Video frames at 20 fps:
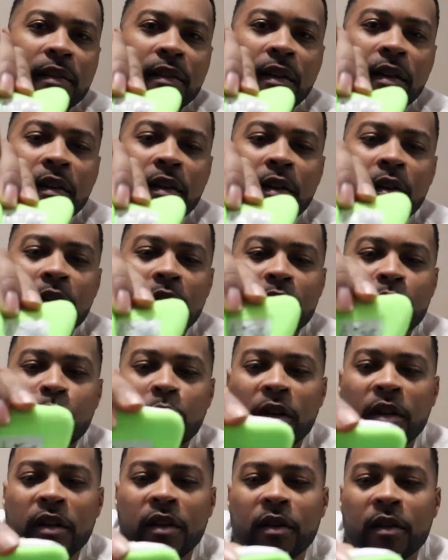tongue as
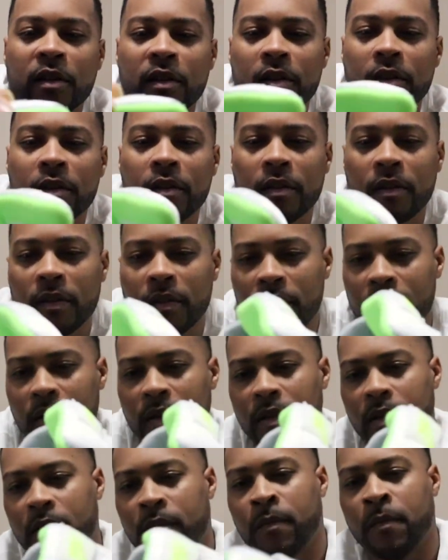well,
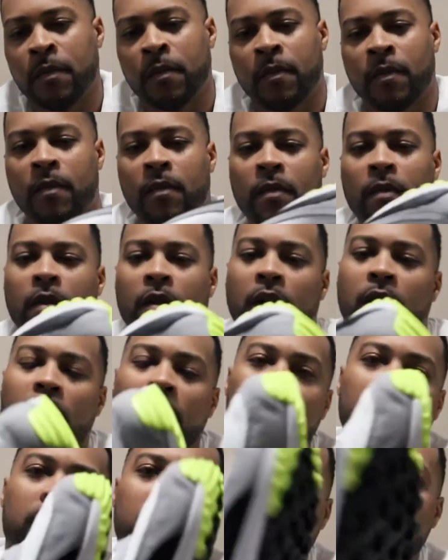
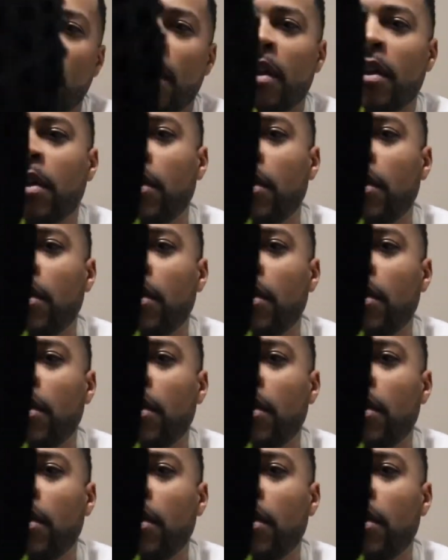and it's all